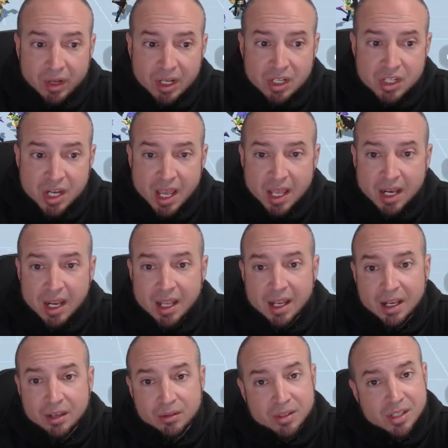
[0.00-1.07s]
regen
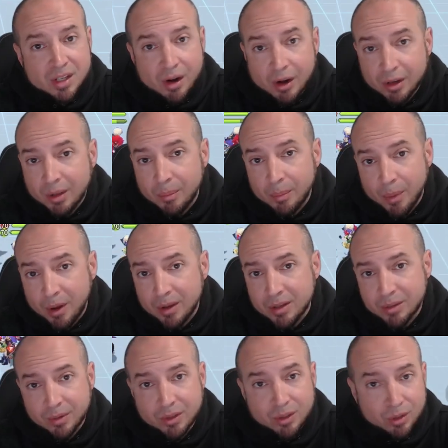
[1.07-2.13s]
and then you'll start the
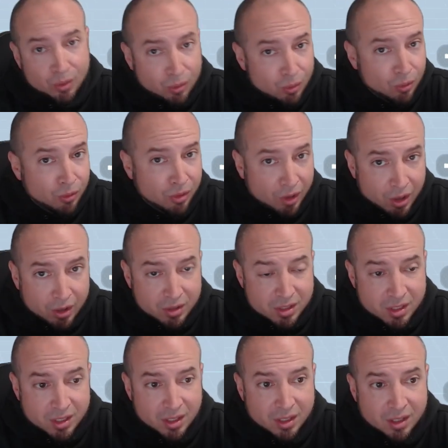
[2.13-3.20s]
boss with two
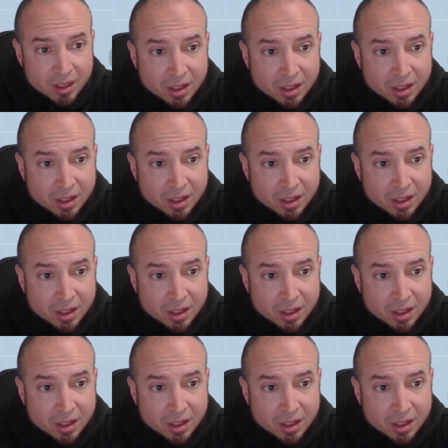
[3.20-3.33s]
thirst.